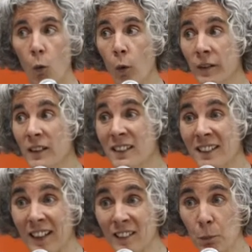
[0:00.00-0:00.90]
Where these
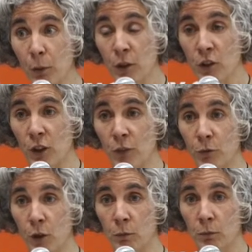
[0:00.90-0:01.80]
data points come
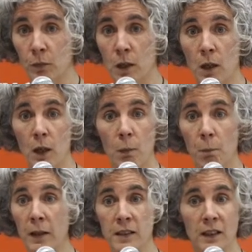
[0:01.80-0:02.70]
from?
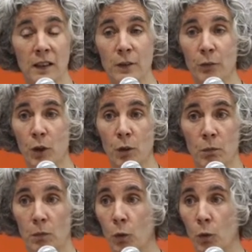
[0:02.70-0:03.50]
Basically from